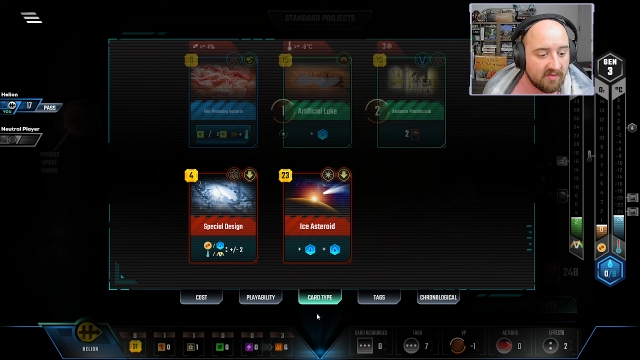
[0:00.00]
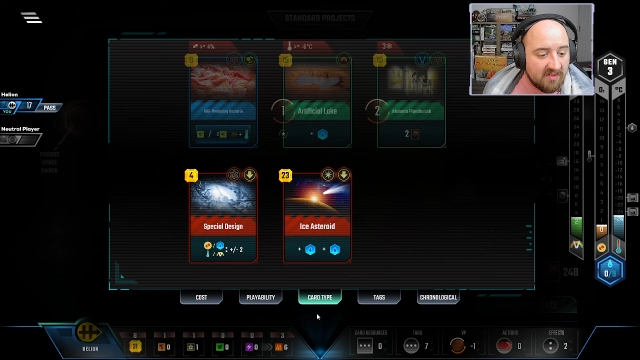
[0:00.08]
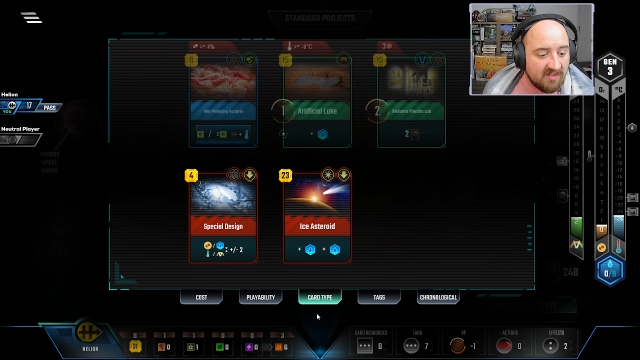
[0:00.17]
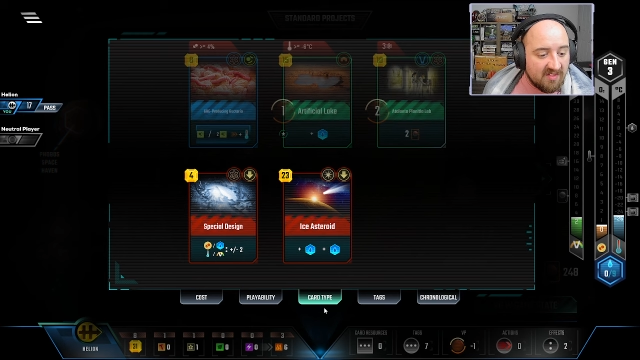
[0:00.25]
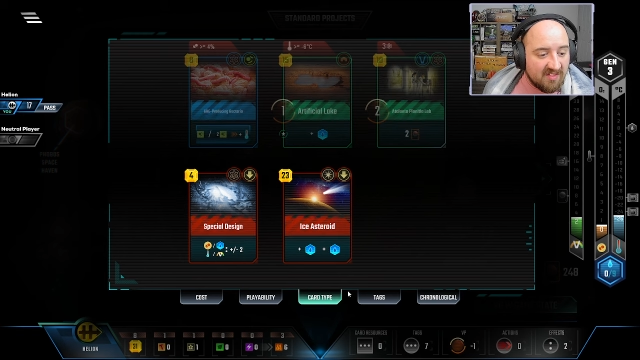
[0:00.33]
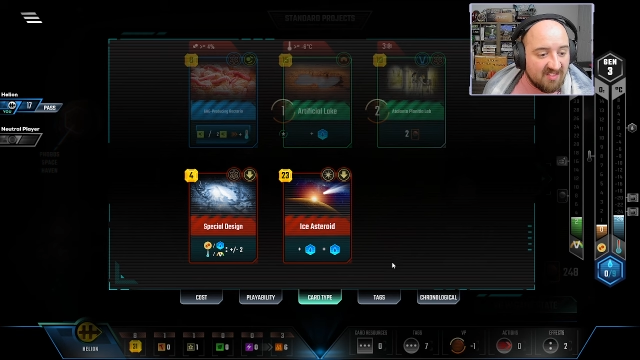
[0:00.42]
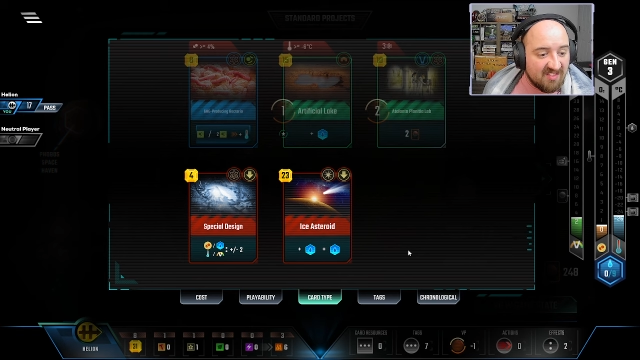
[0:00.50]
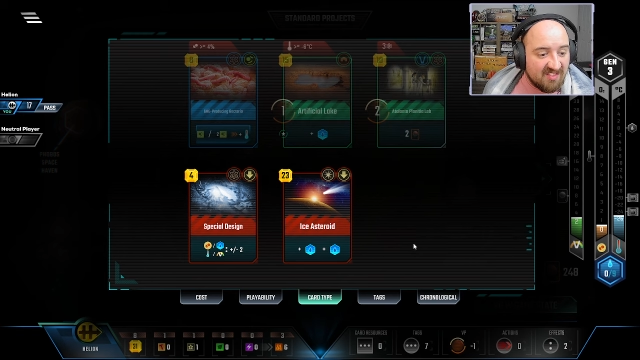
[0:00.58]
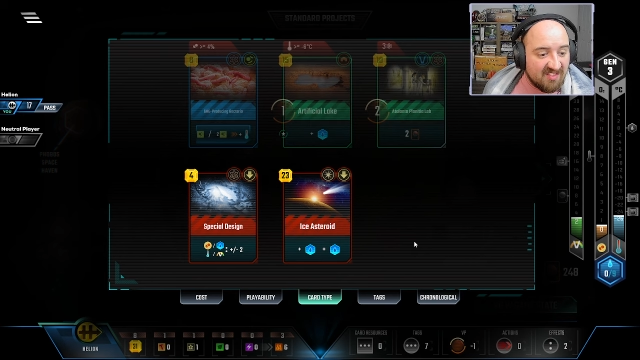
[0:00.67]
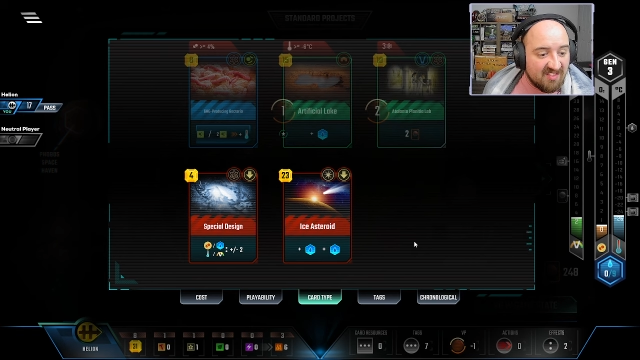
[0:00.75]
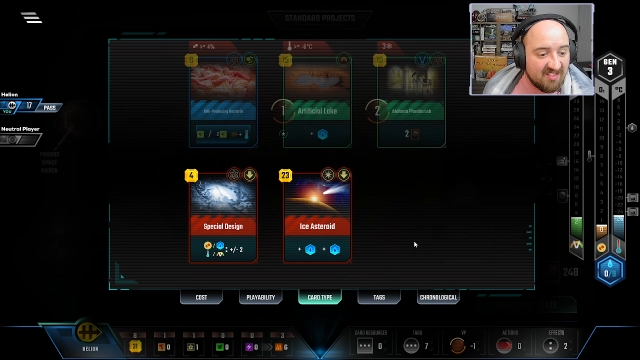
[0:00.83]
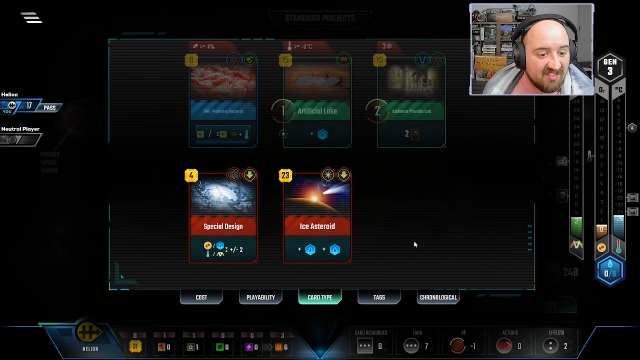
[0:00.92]

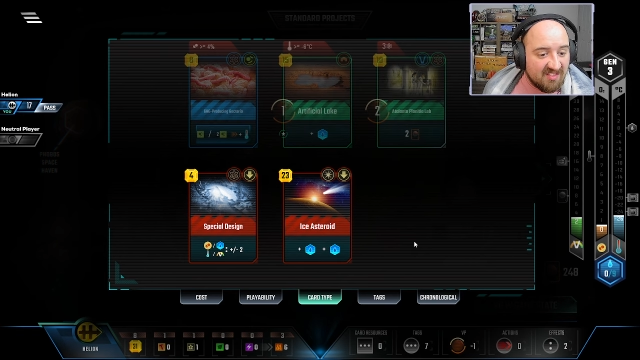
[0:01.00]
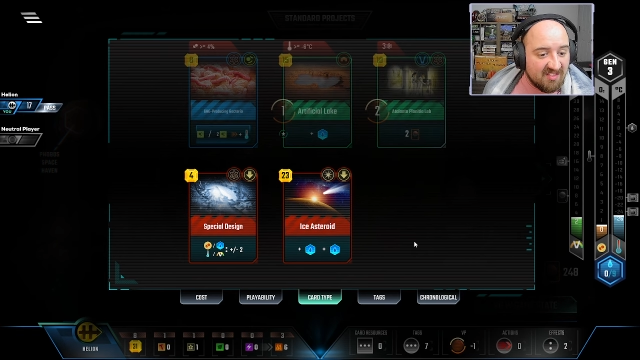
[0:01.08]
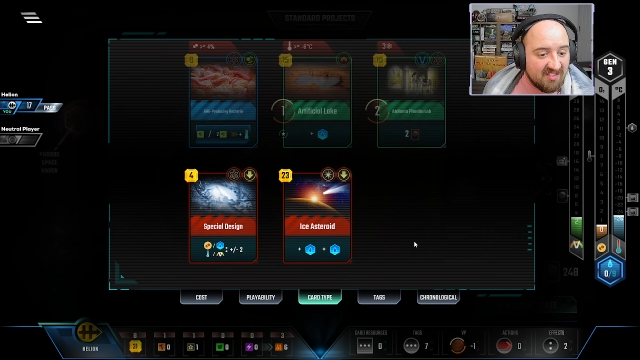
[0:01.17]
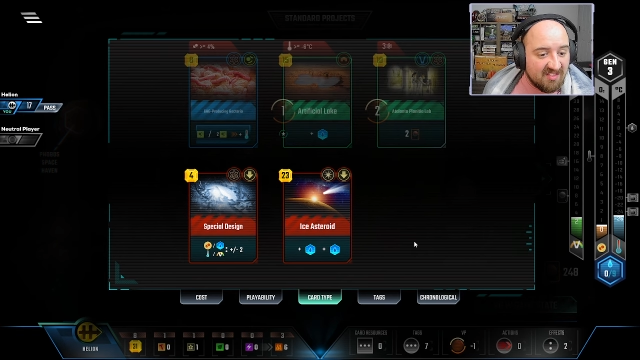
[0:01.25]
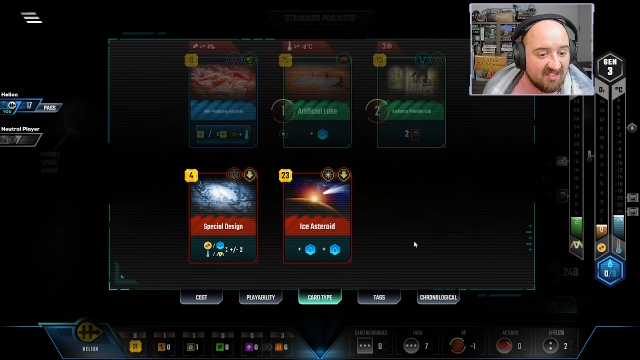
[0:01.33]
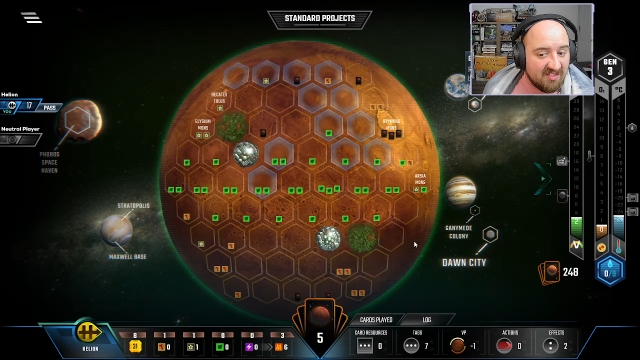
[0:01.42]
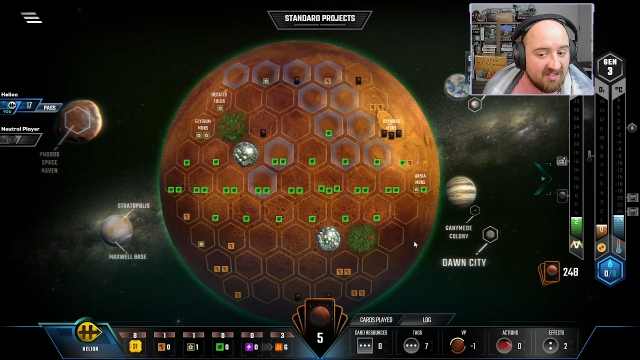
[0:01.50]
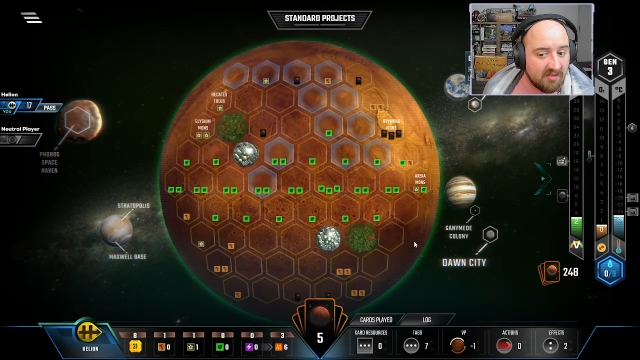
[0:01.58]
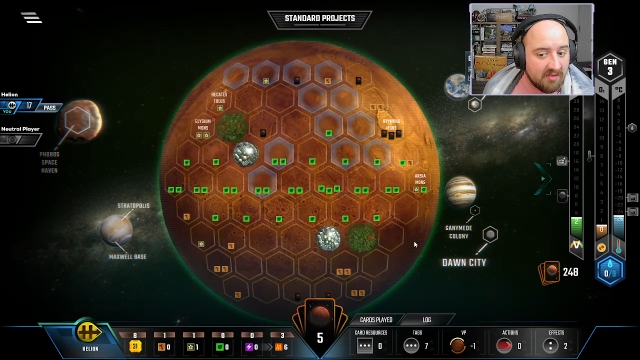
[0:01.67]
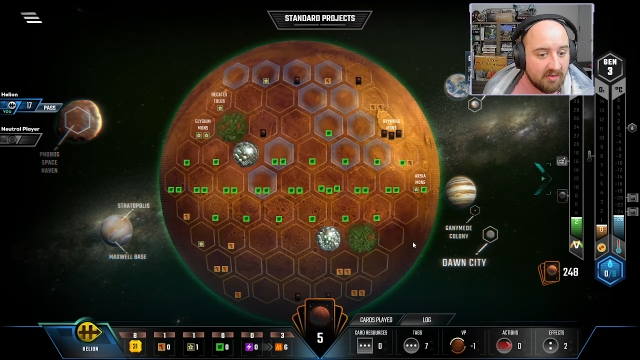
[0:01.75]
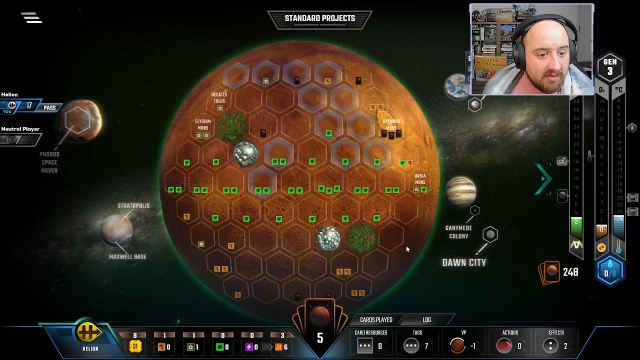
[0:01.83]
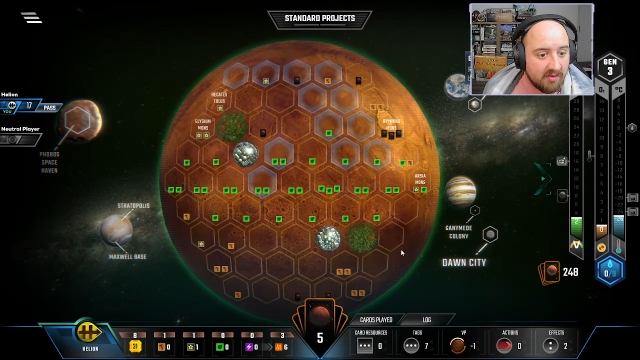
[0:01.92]

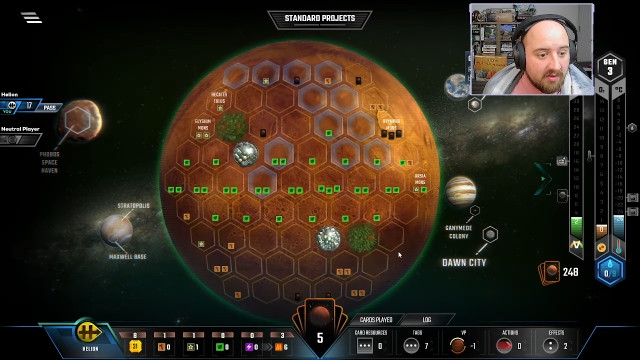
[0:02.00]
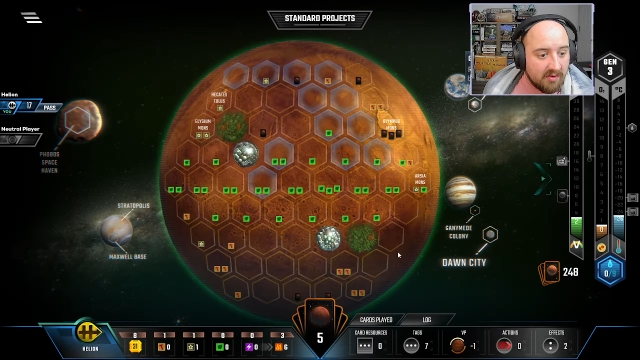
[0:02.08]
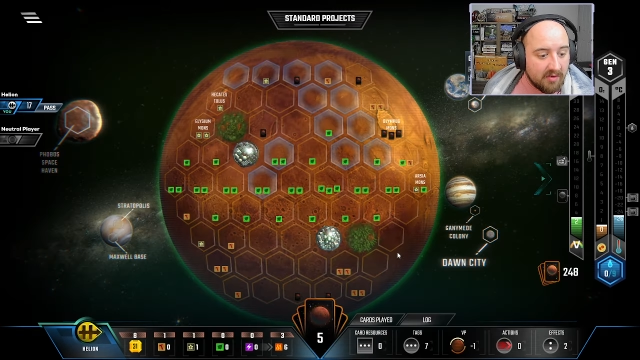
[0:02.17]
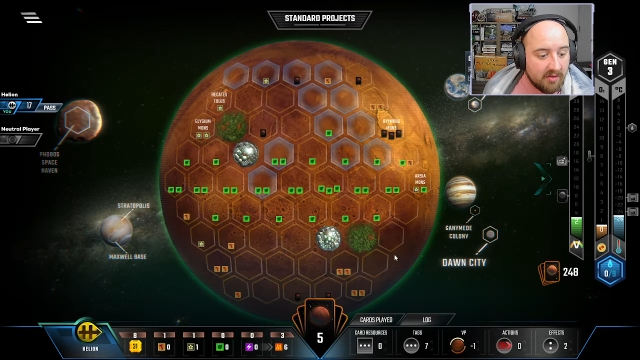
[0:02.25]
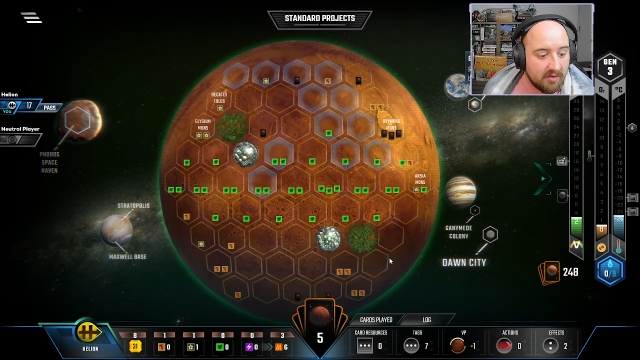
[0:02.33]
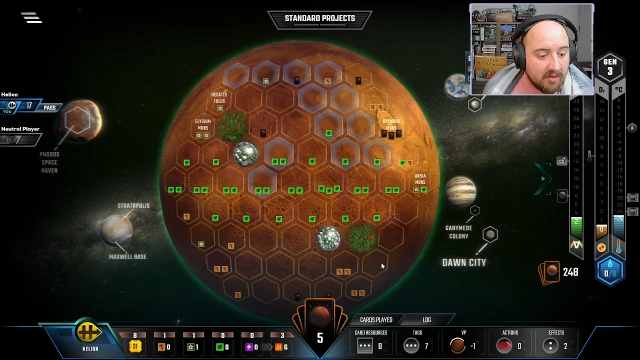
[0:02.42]
(no one is talking)